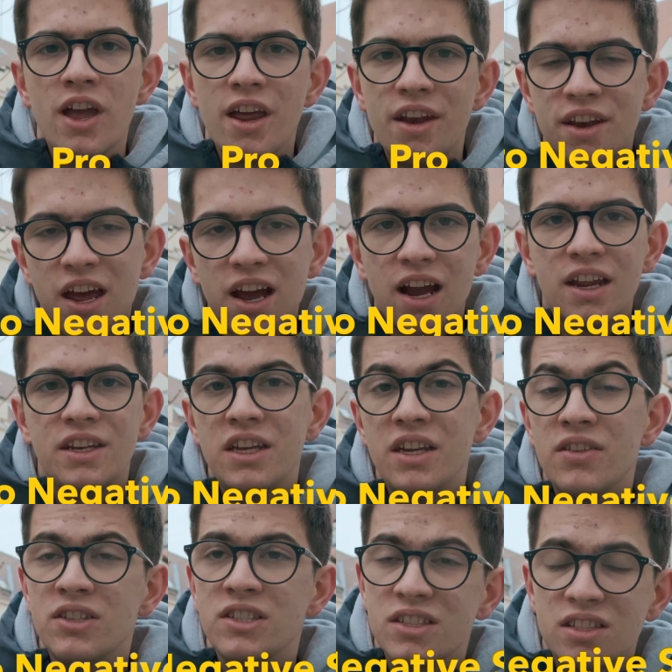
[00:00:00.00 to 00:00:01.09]

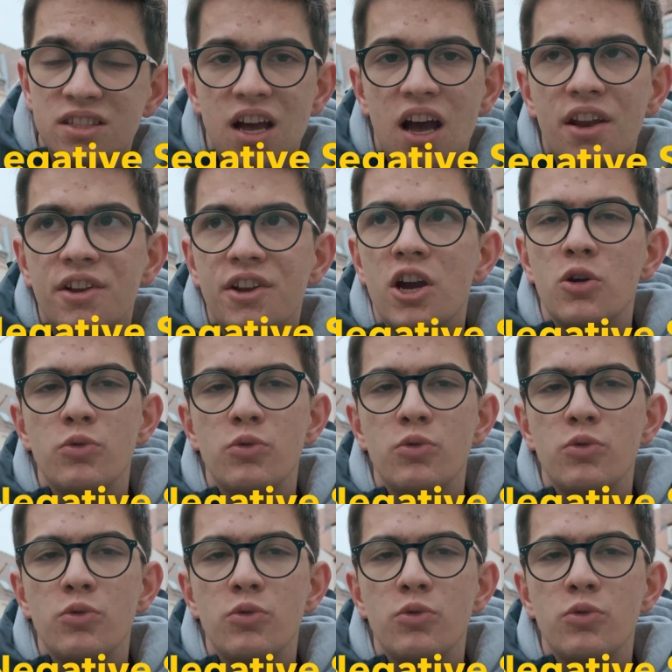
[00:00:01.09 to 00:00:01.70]
Negative Standard,